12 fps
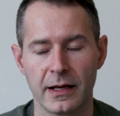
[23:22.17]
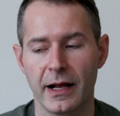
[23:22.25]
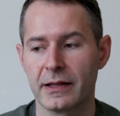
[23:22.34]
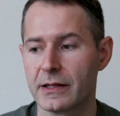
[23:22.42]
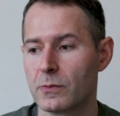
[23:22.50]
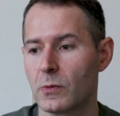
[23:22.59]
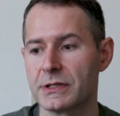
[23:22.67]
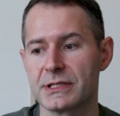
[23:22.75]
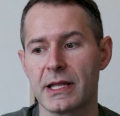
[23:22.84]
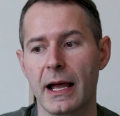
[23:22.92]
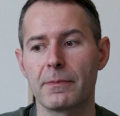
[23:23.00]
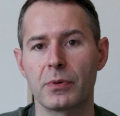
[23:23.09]
And then
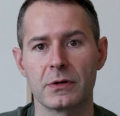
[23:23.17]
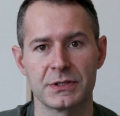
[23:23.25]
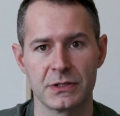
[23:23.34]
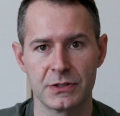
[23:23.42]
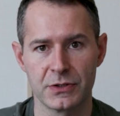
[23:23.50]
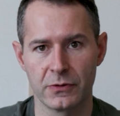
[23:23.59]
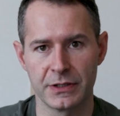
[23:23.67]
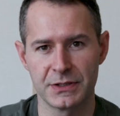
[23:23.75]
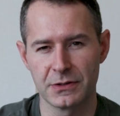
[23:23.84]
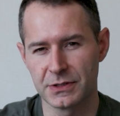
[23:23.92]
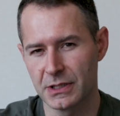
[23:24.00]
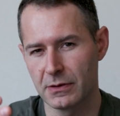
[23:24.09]
once that person
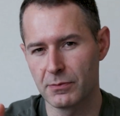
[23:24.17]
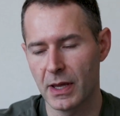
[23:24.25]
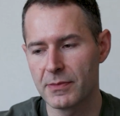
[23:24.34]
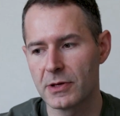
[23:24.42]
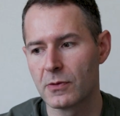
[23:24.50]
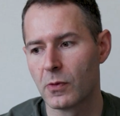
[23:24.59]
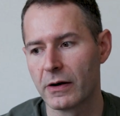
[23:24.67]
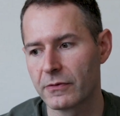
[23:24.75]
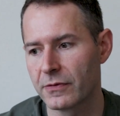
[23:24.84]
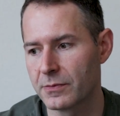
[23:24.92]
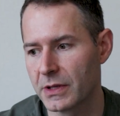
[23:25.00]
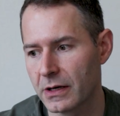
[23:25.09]
joins your team, maybe you
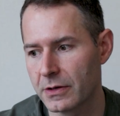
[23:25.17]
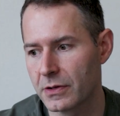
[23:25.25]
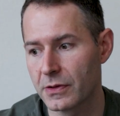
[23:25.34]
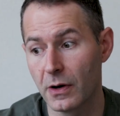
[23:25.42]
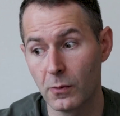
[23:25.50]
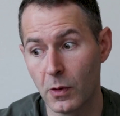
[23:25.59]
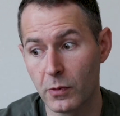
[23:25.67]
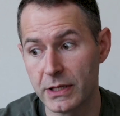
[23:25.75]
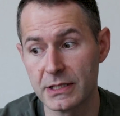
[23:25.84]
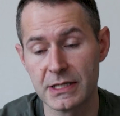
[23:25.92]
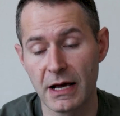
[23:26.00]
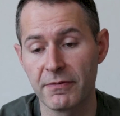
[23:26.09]
went from there, you thought, well, we
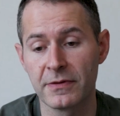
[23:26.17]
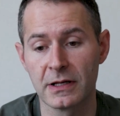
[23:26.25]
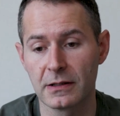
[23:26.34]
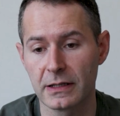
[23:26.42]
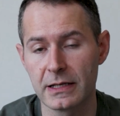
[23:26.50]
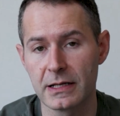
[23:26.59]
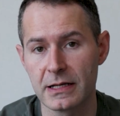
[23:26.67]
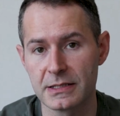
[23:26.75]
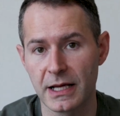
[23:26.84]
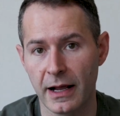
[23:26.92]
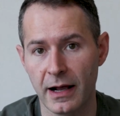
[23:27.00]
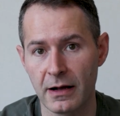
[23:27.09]
definitely
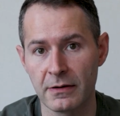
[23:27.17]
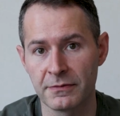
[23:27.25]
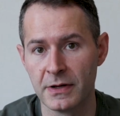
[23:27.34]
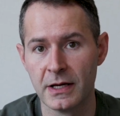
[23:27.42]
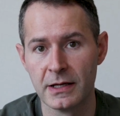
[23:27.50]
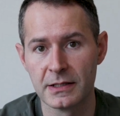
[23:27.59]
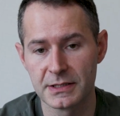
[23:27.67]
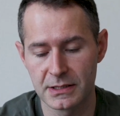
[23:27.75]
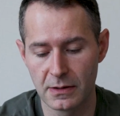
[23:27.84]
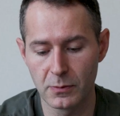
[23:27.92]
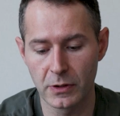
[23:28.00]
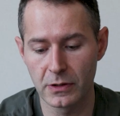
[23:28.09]
need to have
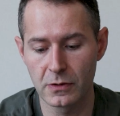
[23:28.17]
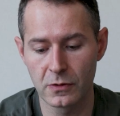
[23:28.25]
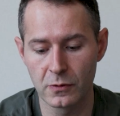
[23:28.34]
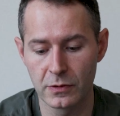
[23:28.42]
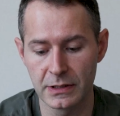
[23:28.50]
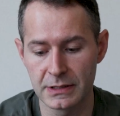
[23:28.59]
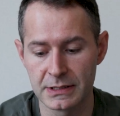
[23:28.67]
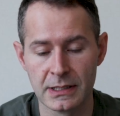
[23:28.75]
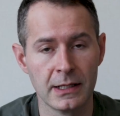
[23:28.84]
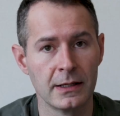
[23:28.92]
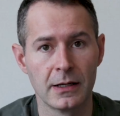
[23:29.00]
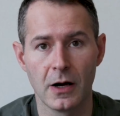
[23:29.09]
someone who
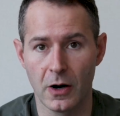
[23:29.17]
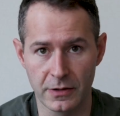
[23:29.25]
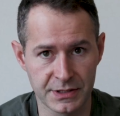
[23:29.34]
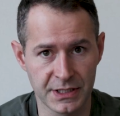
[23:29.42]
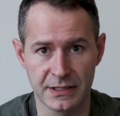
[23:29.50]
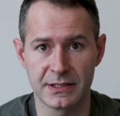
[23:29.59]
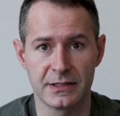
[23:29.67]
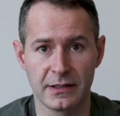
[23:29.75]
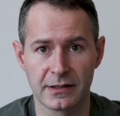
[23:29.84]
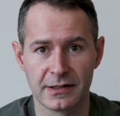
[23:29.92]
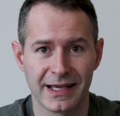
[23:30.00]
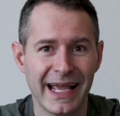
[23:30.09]
is
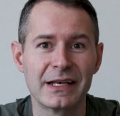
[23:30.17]
artistic.